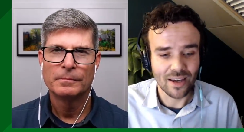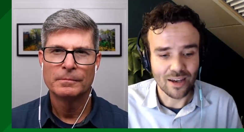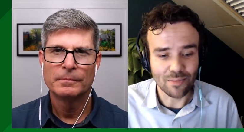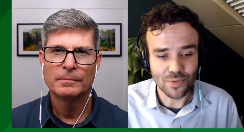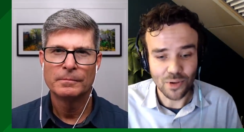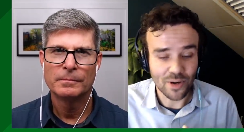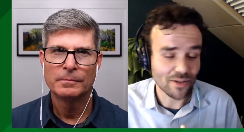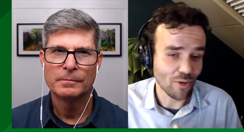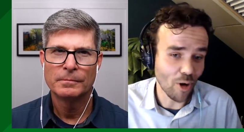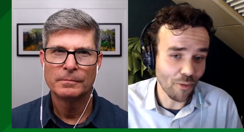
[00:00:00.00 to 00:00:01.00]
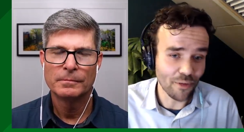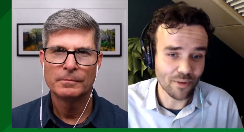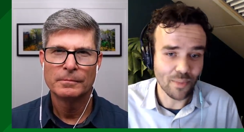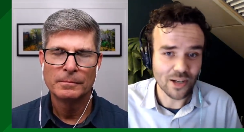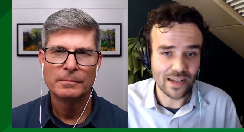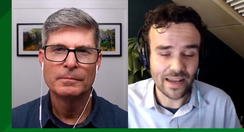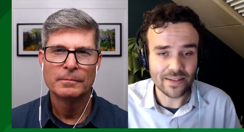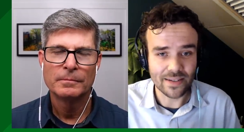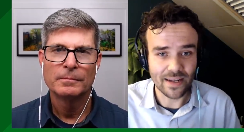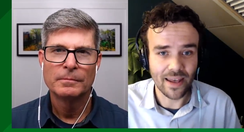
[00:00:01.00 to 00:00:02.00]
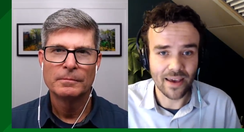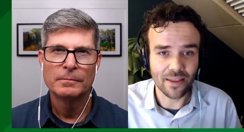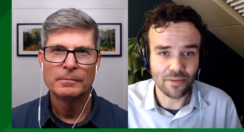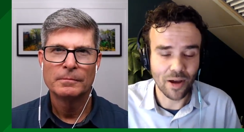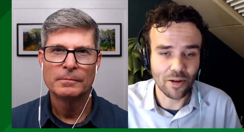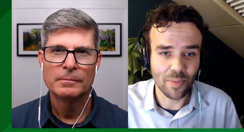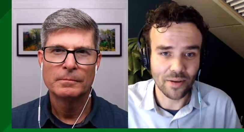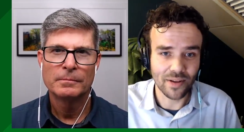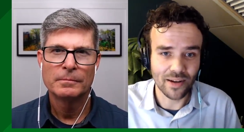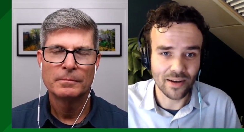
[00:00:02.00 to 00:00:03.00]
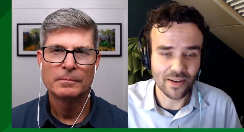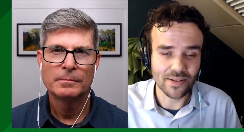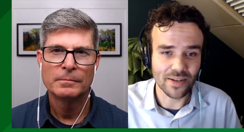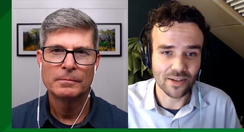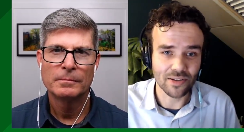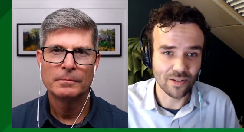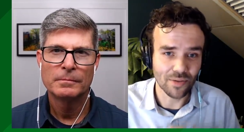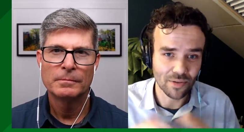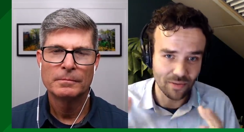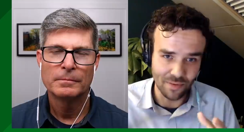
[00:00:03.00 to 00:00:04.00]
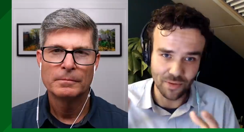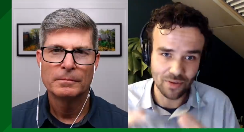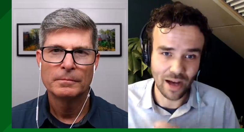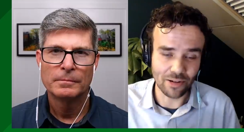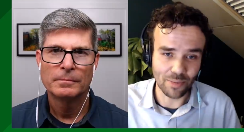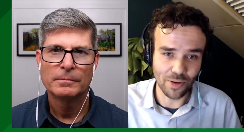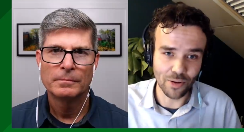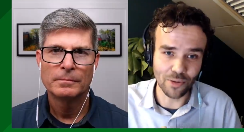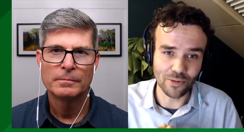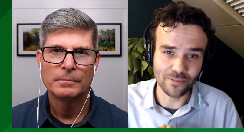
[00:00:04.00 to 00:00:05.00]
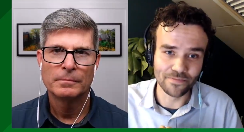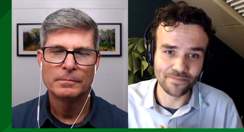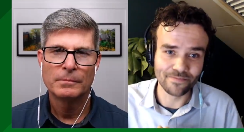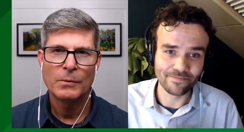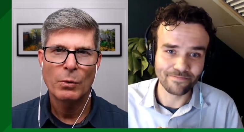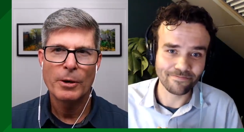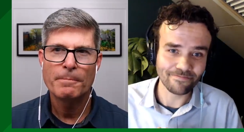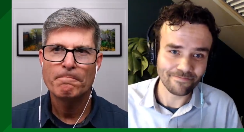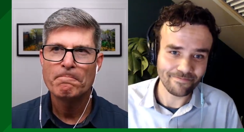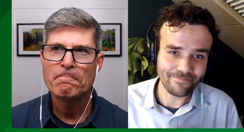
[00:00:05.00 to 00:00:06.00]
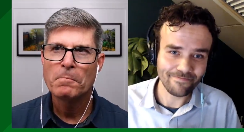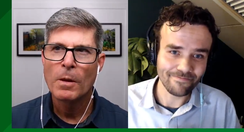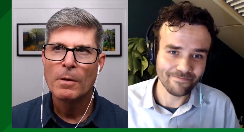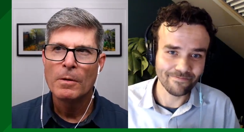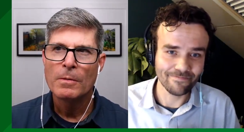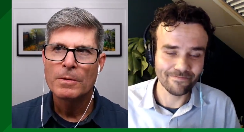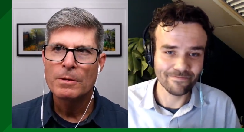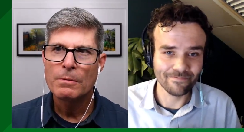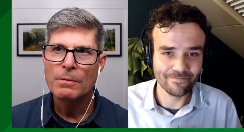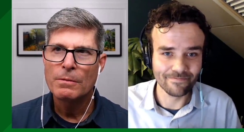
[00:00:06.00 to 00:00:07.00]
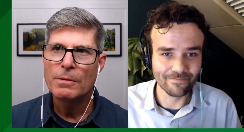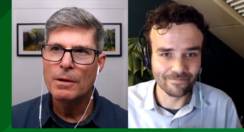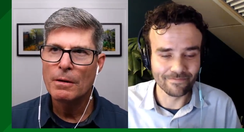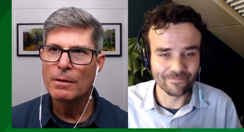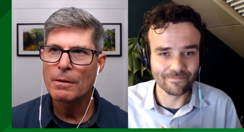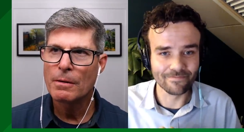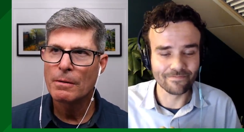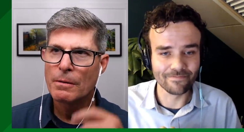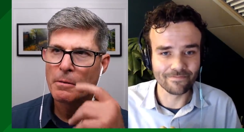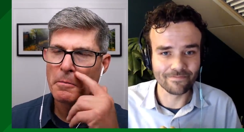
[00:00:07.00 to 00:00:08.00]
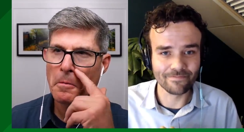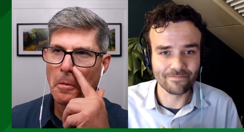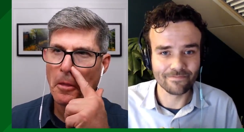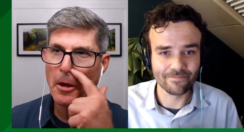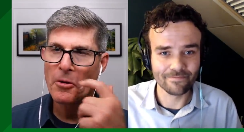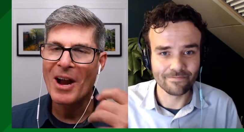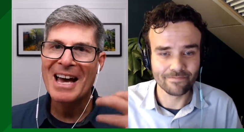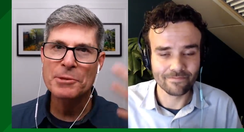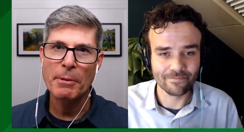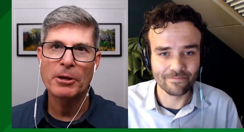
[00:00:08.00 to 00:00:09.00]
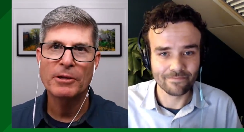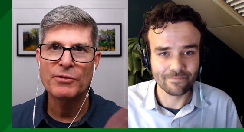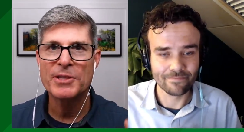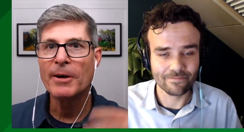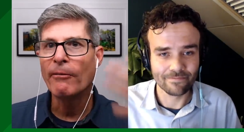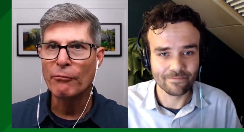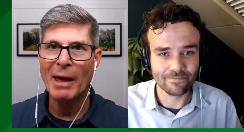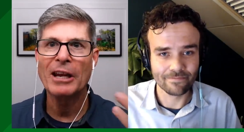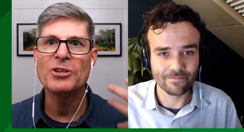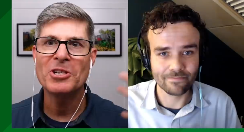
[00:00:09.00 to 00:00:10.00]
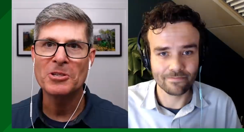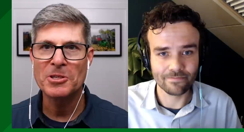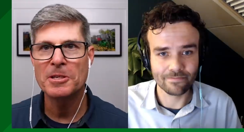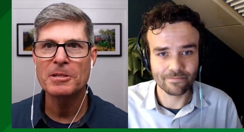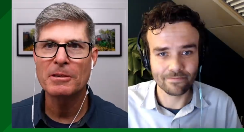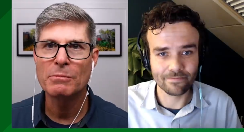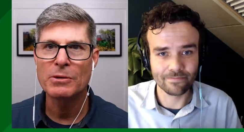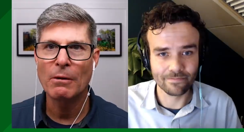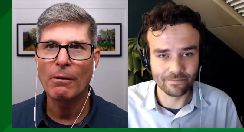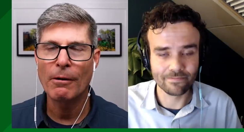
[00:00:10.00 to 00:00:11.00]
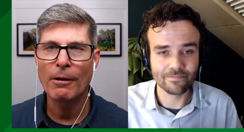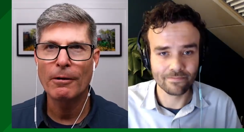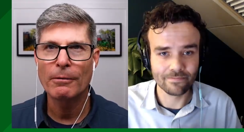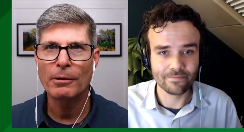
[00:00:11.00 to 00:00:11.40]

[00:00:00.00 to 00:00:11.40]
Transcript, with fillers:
Speaker 1: Um, so there's often much less delay at the roundabout than an intersection if you if you count up the whole.
Speaker 2: Right. So the other the other aspect of self-managing systems are